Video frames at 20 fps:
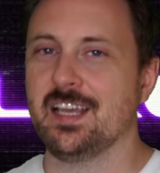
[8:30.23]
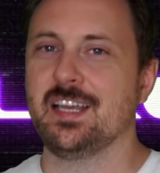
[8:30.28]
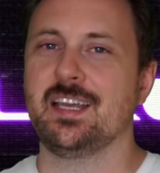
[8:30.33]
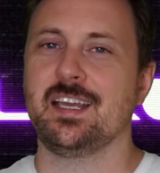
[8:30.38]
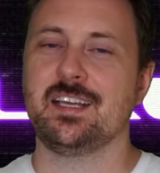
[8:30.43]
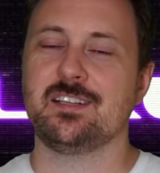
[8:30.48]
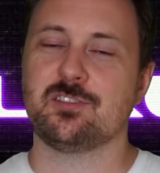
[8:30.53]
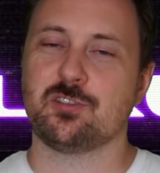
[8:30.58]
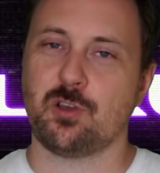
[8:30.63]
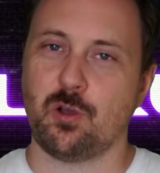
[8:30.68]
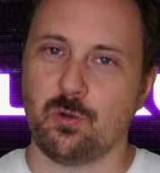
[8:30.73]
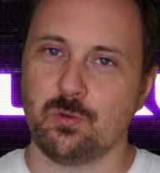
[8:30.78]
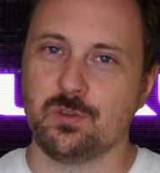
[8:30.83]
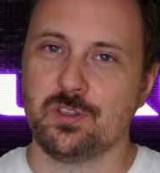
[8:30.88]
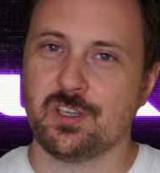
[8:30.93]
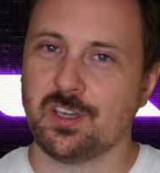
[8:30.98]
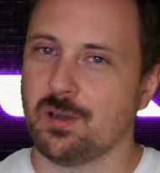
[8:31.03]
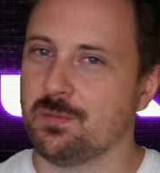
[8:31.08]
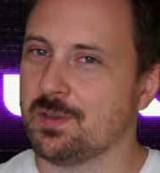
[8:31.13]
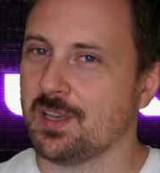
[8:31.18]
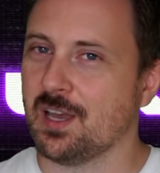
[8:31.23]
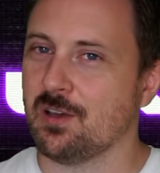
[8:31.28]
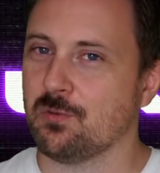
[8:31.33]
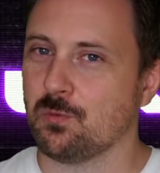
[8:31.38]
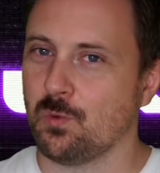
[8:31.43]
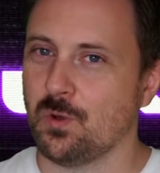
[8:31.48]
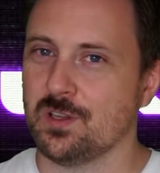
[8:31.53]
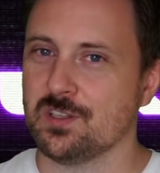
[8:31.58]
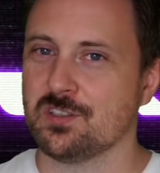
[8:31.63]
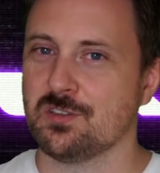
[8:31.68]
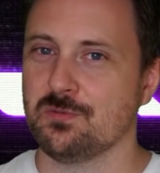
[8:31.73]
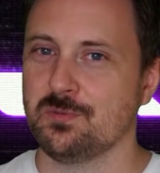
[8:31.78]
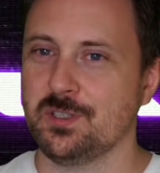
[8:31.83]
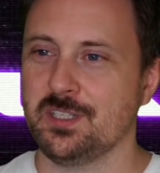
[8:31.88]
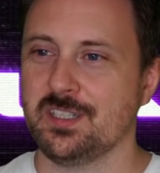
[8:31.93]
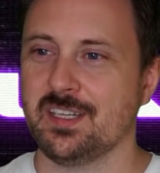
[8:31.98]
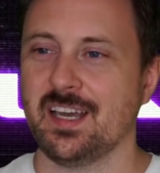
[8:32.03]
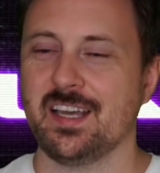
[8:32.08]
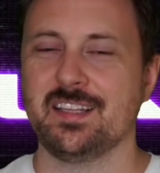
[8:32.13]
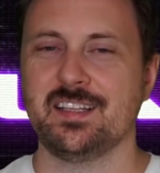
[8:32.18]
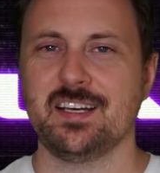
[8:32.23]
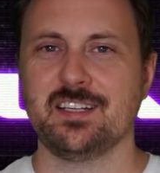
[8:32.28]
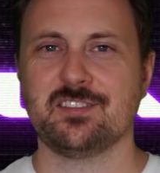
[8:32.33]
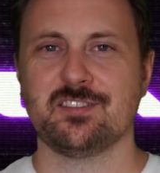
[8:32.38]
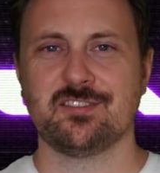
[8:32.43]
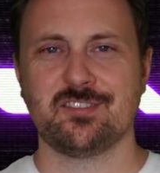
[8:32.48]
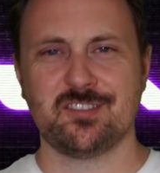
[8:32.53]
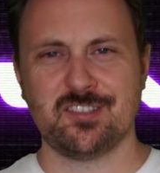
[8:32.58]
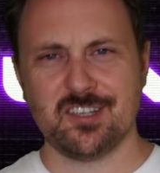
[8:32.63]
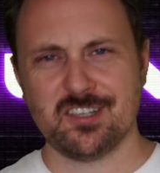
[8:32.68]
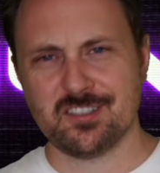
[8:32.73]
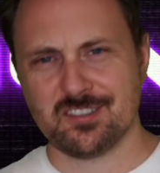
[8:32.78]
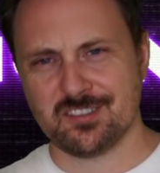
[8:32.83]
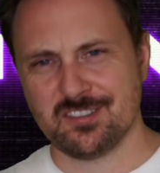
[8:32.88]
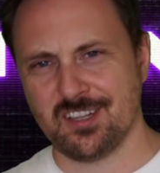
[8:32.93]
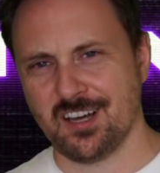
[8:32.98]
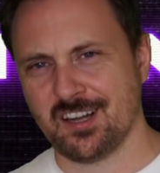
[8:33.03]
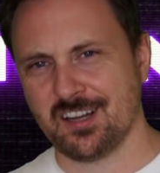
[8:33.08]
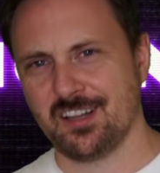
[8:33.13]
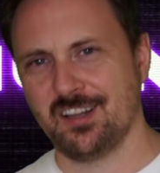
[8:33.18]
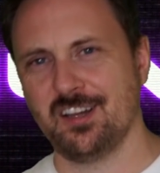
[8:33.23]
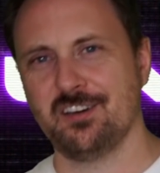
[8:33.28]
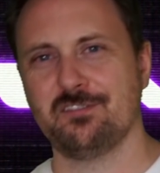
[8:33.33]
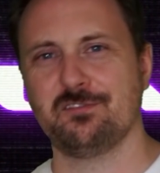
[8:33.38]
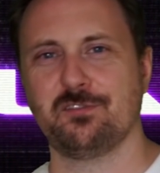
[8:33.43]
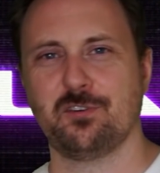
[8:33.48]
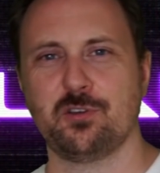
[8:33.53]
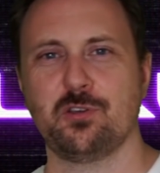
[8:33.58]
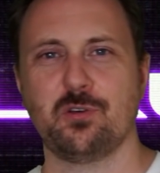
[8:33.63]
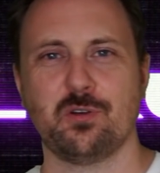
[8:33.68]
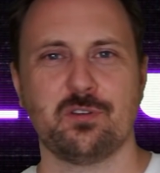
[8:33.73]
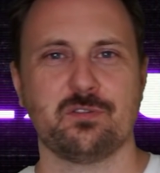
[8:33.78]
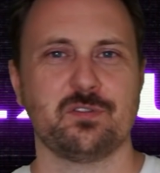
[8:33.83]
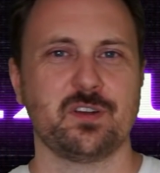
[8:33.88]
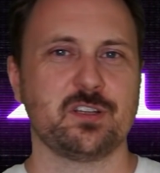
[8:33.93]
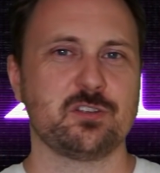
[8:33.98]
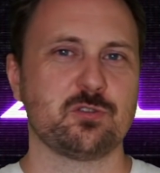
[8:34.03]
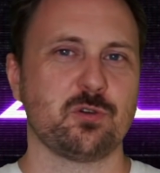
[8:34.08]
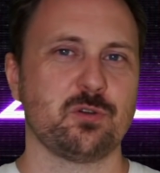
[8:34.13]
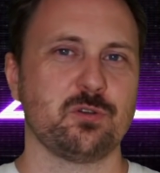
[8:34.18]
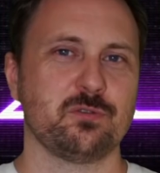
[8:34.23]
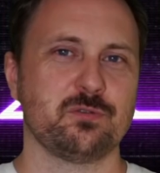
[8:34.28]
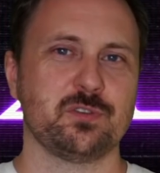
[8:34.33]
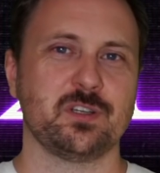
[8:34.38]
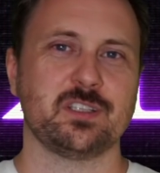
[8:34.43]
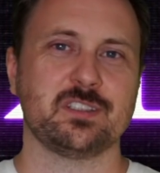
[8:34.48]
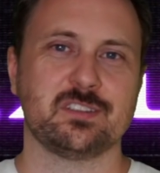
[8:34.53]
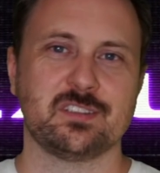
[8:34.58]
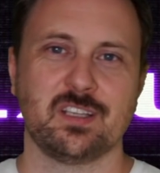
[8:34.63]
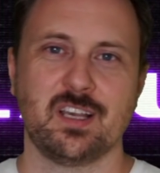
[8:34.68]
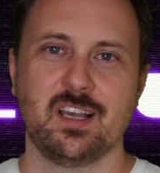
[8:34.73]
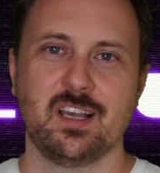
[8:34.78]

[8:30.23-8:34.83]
It's only coming out once a week, and that's just not enough for your Factorio fix.